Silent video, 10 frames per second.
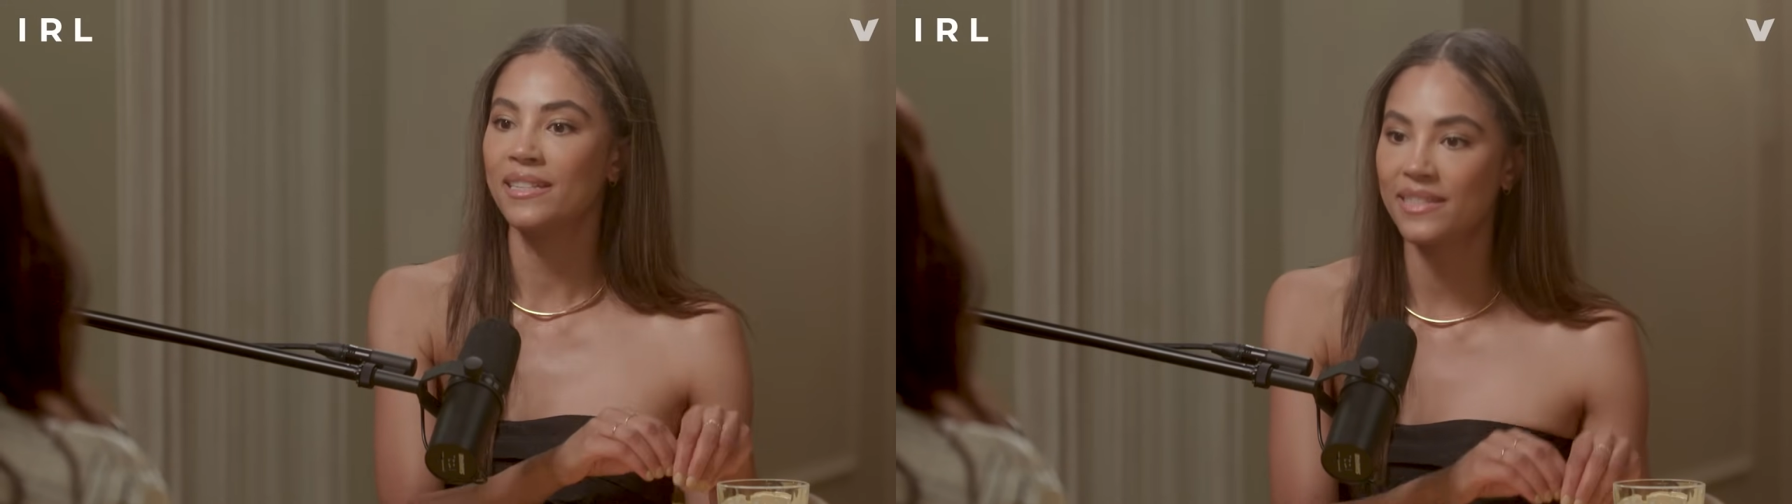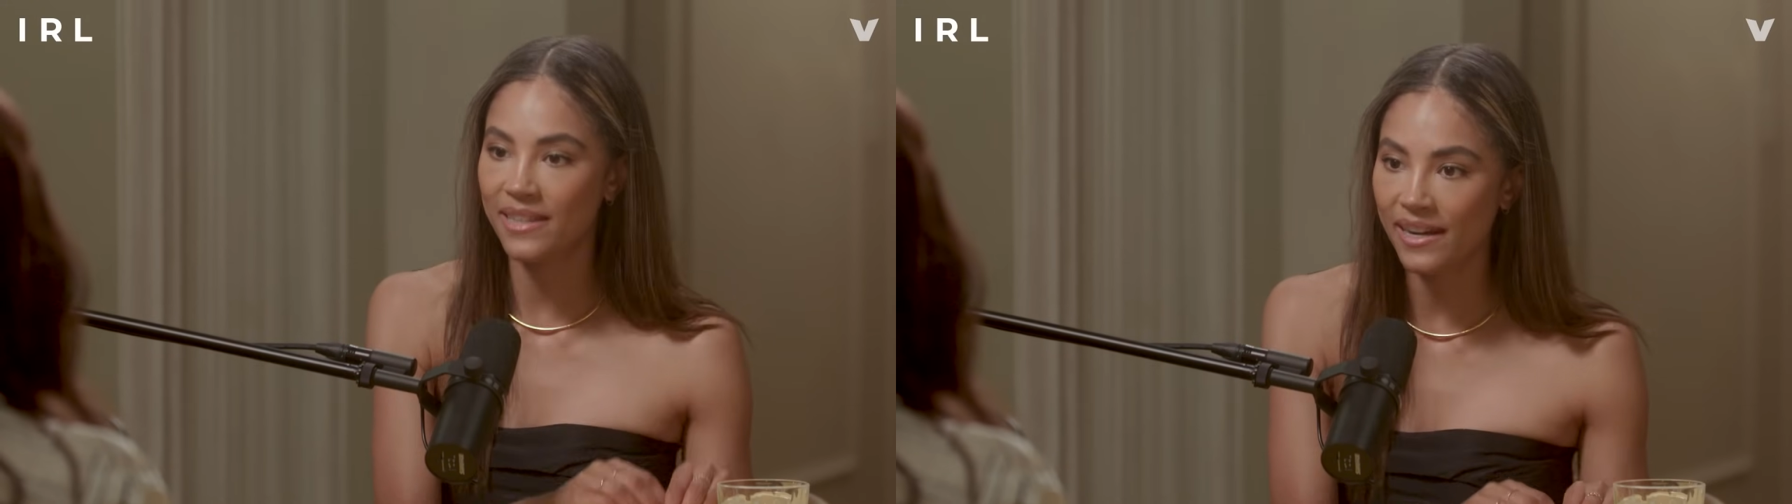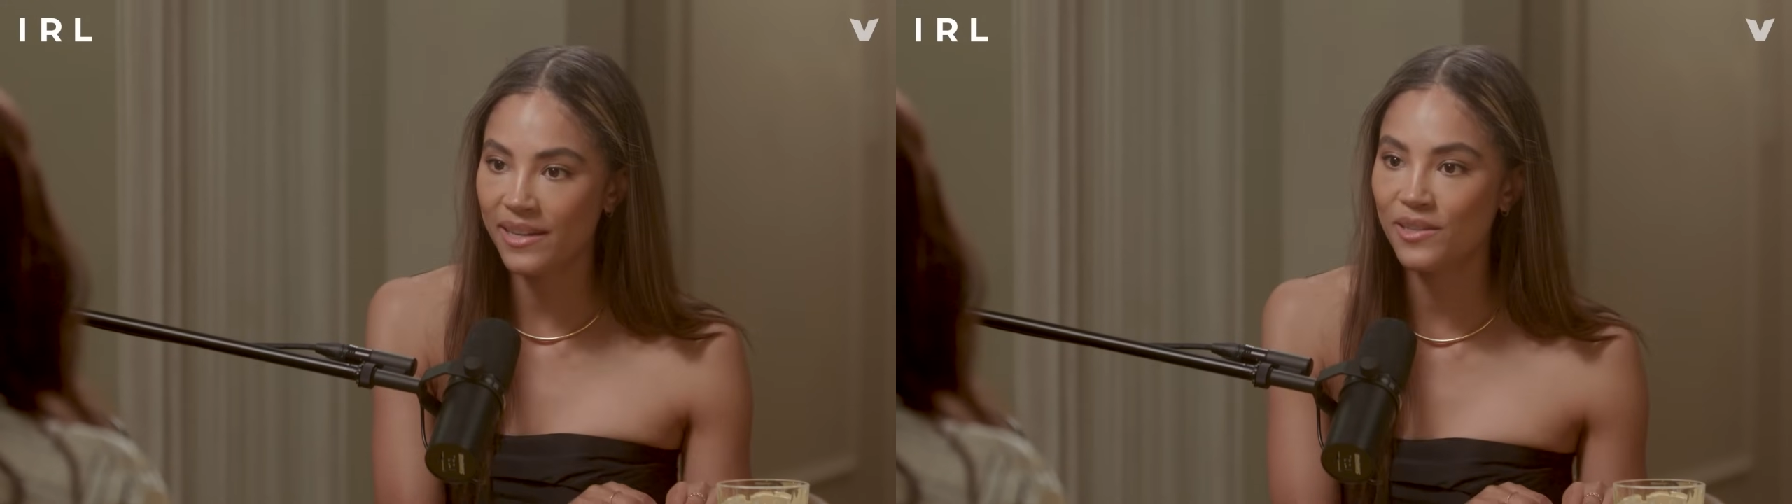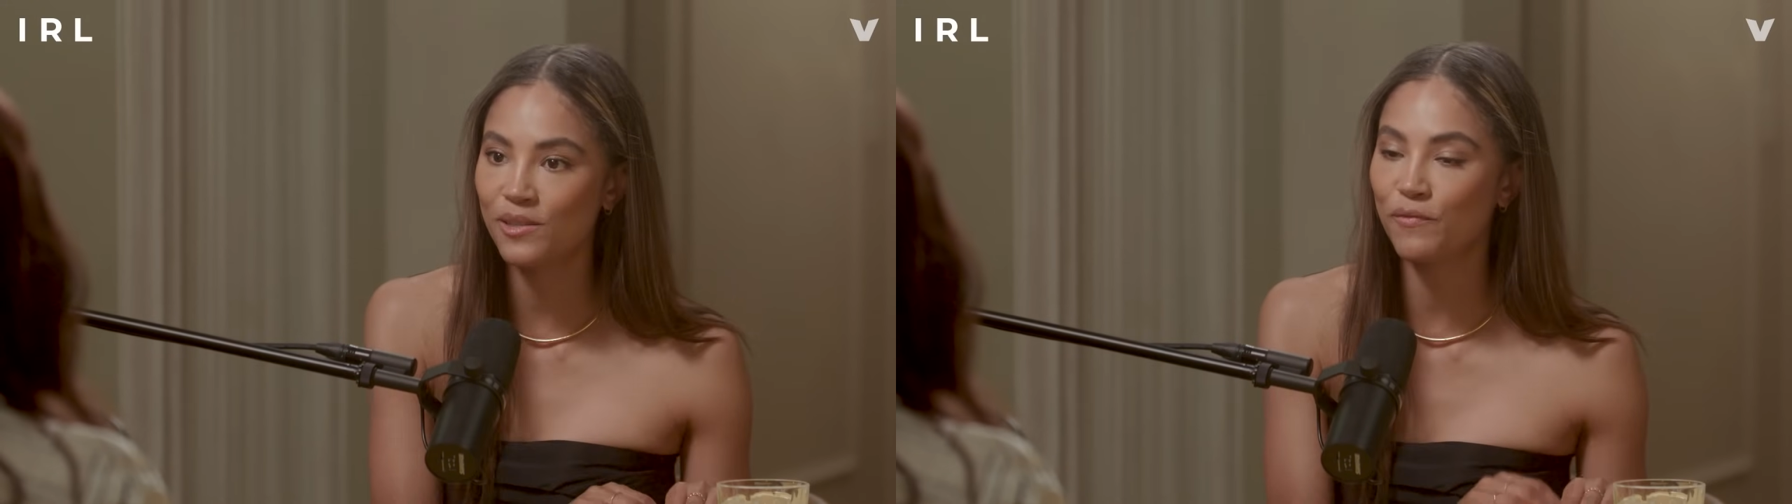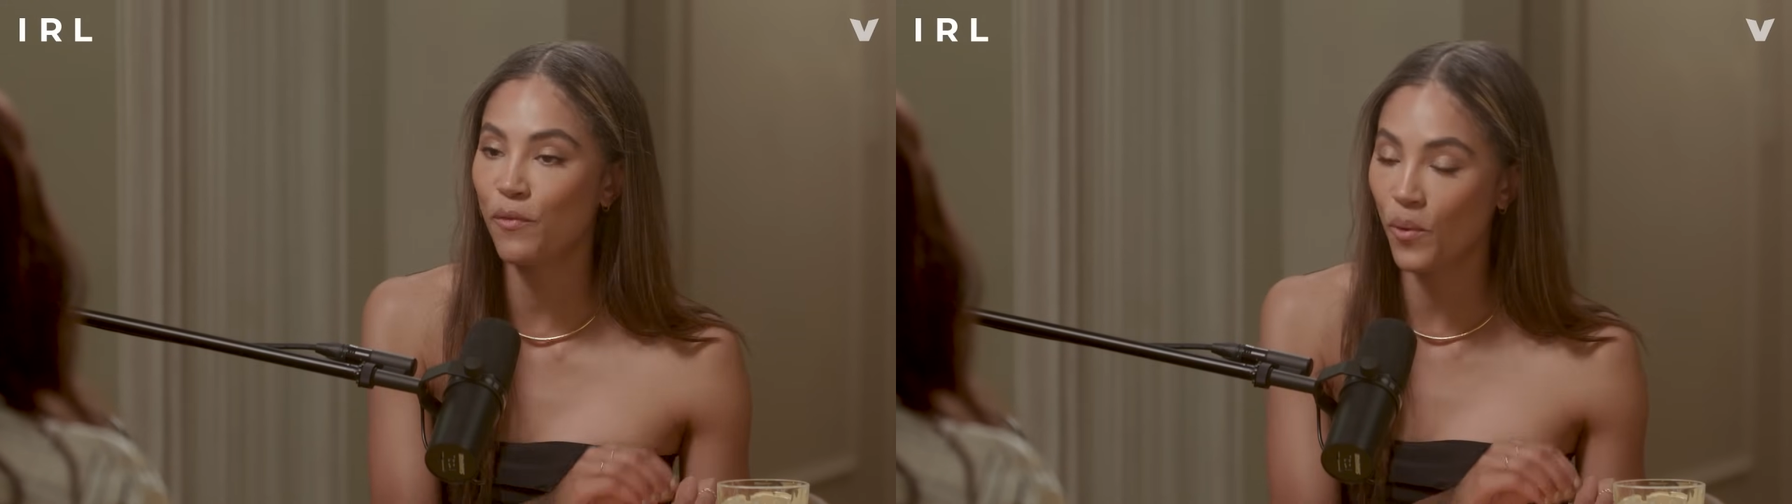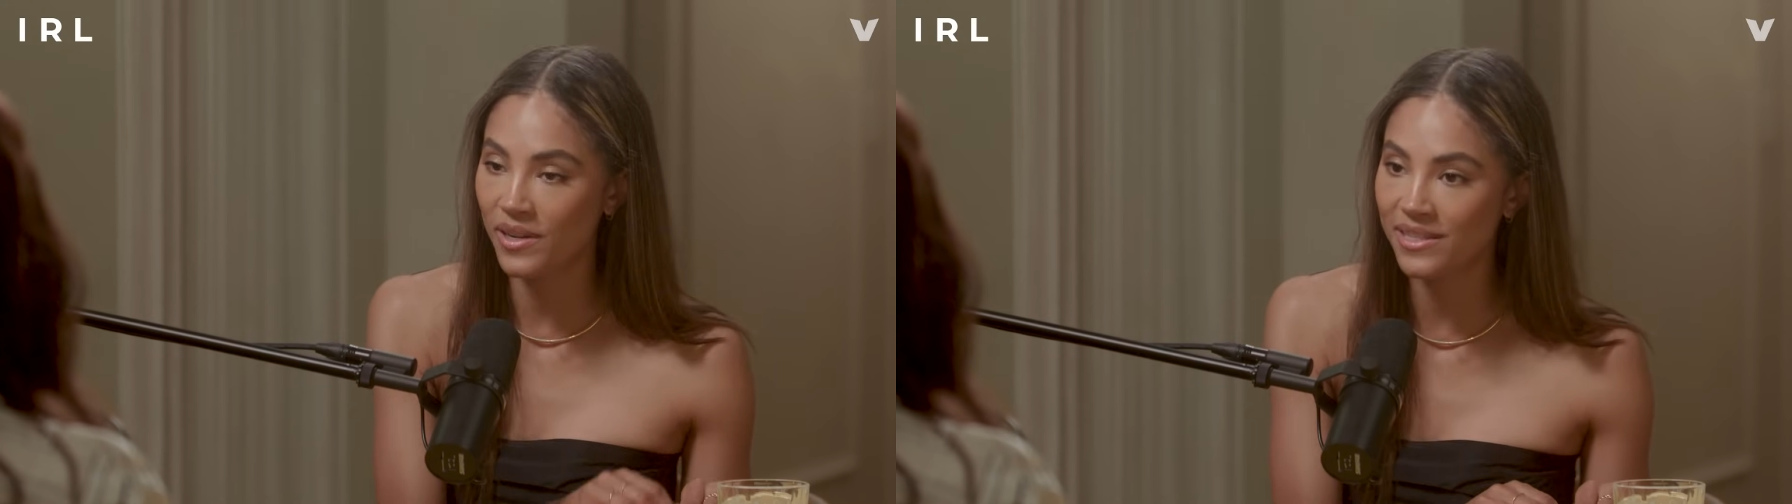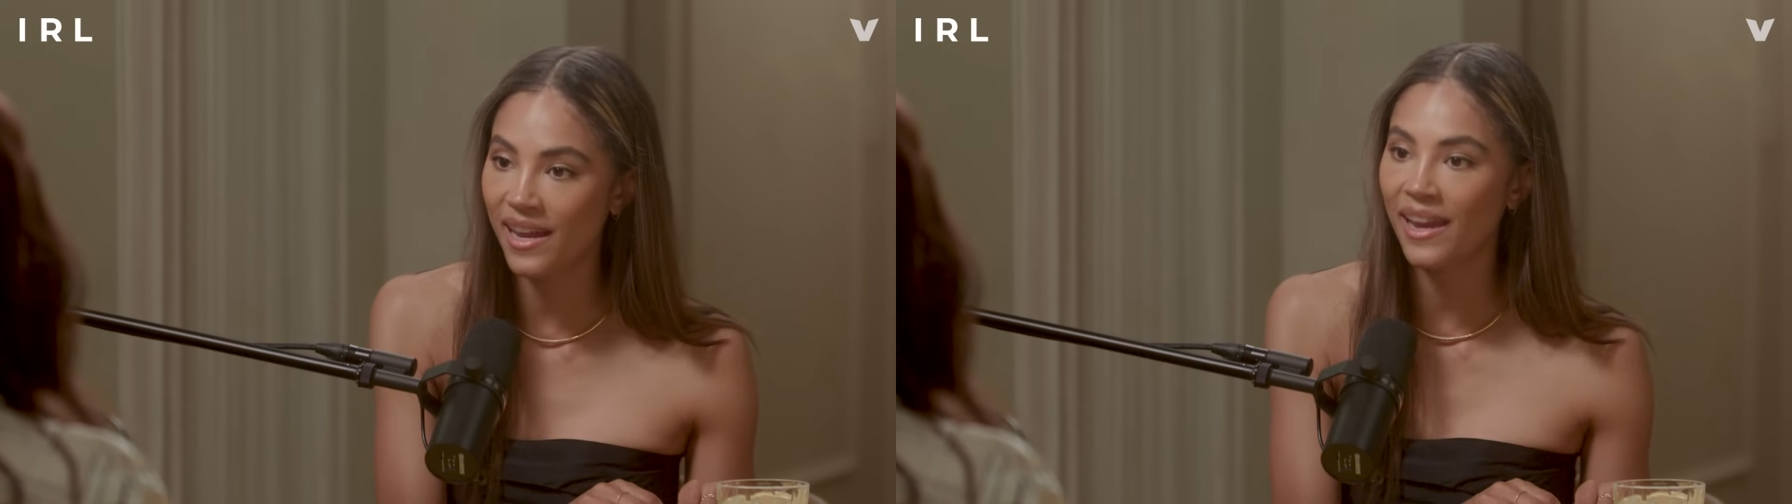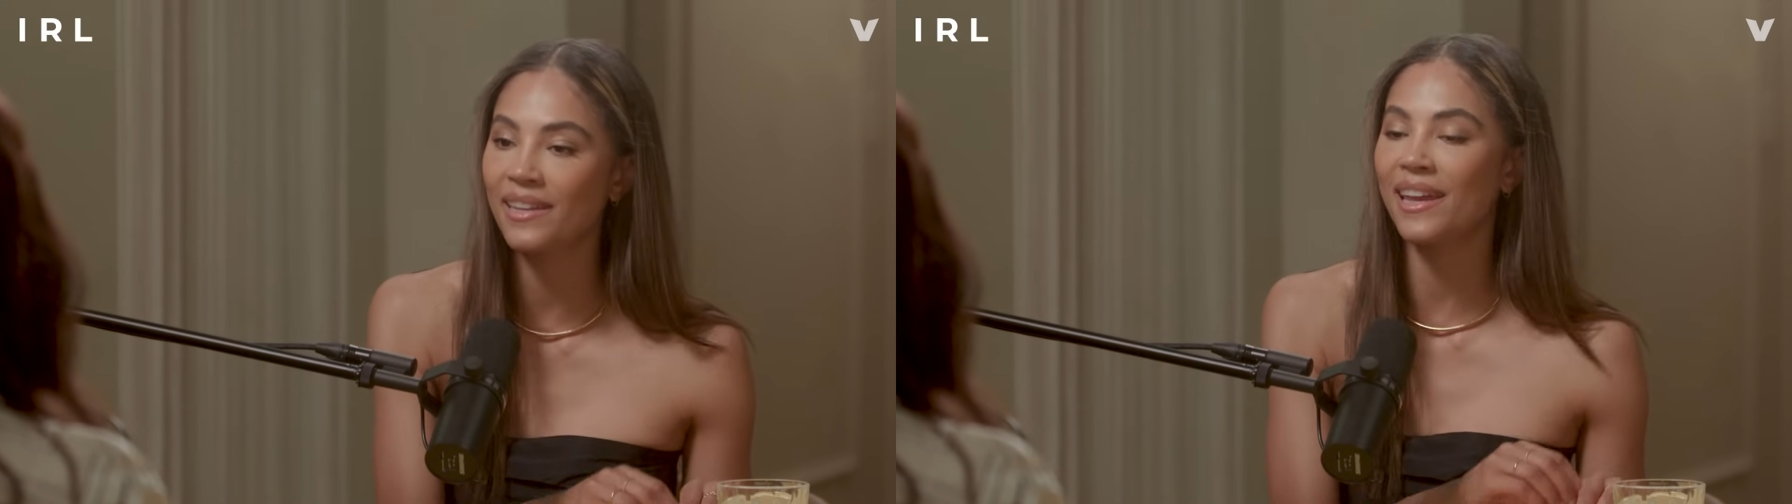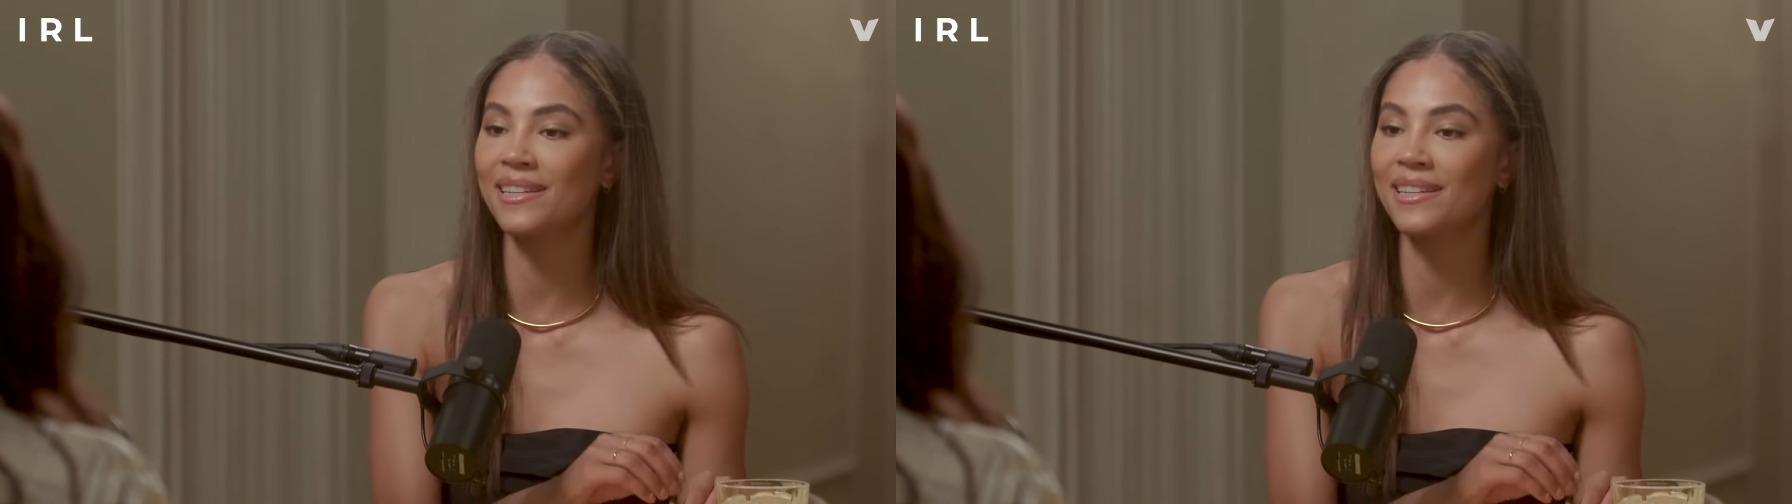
studies foresight